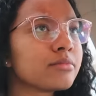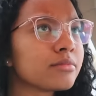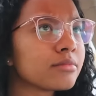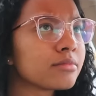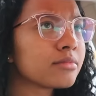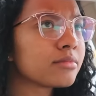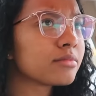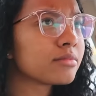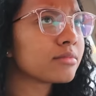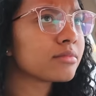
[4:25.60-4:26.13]

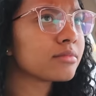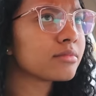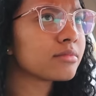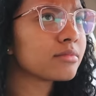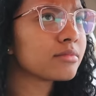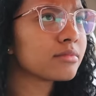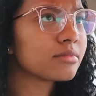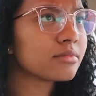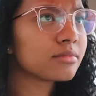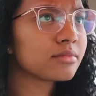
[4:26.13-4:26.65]

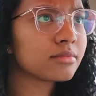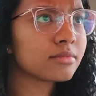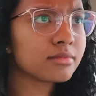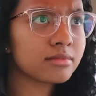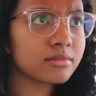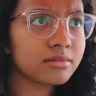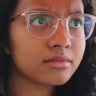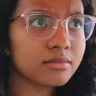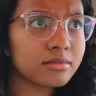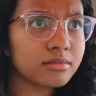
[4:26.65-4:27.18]

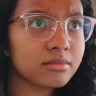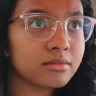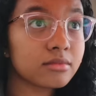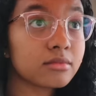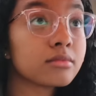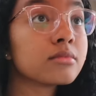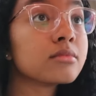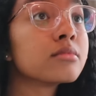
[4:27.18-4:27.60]
No one is speaking in this clip.